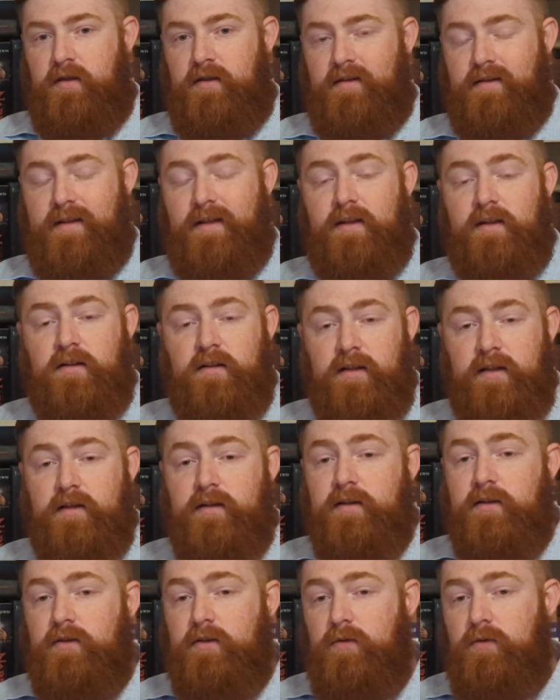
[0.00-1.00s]
Data
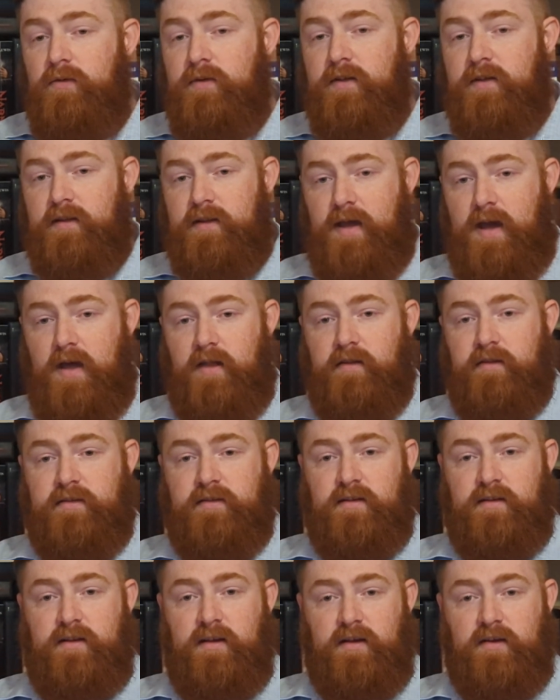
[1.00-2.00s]
collected using the ALICE
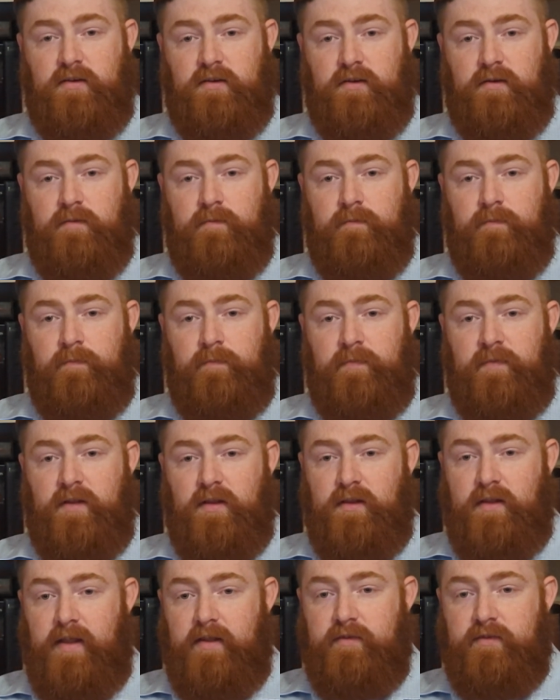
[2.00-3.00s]
detector
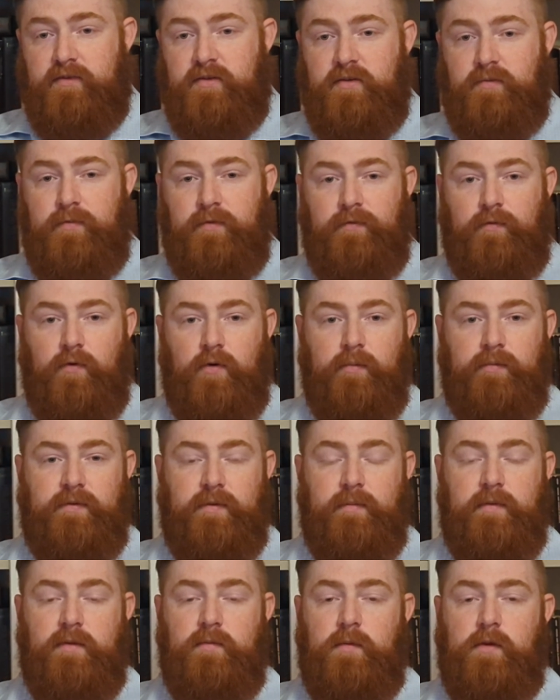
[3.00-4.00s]
allows us to perform some
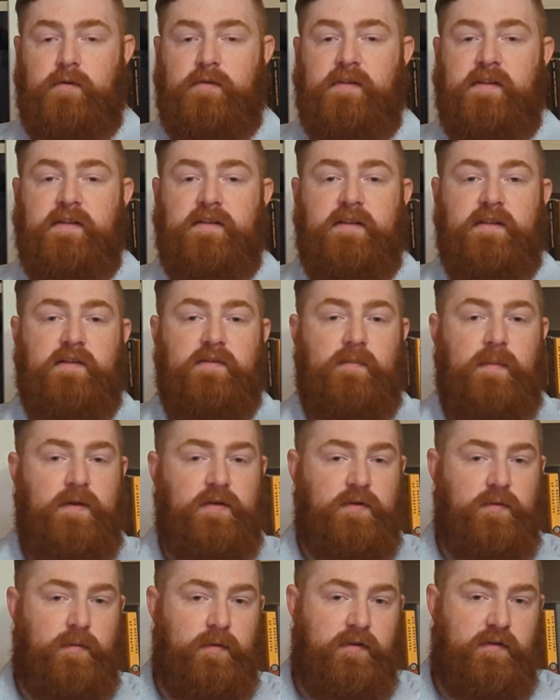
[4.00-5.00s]
of the most sensitive
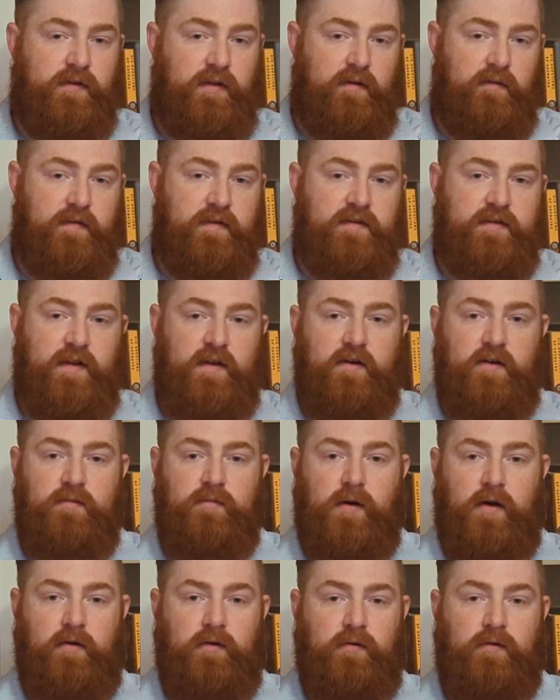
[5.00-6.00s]
measurements of the standard
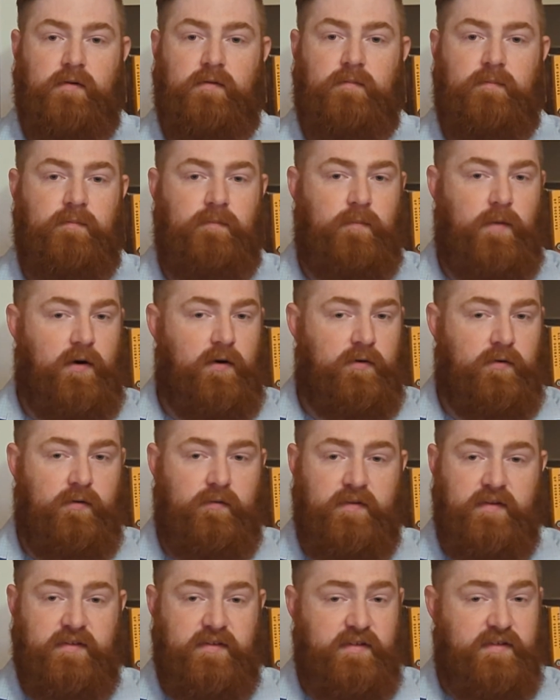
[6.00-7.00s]
model of particle
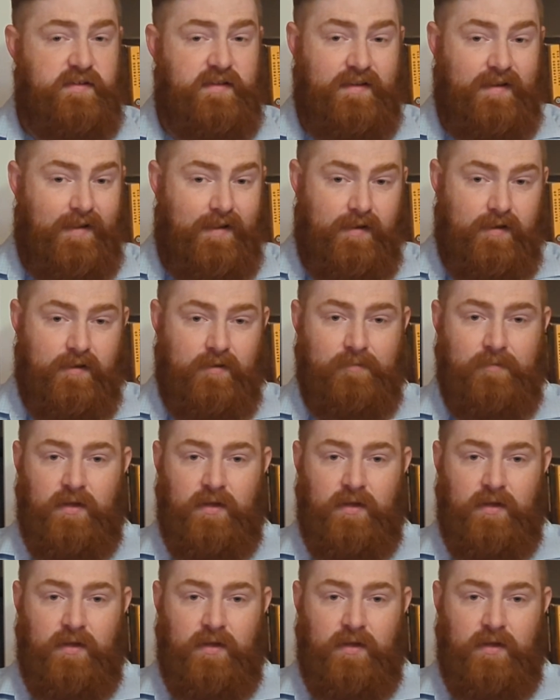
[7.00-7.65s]
physics to date,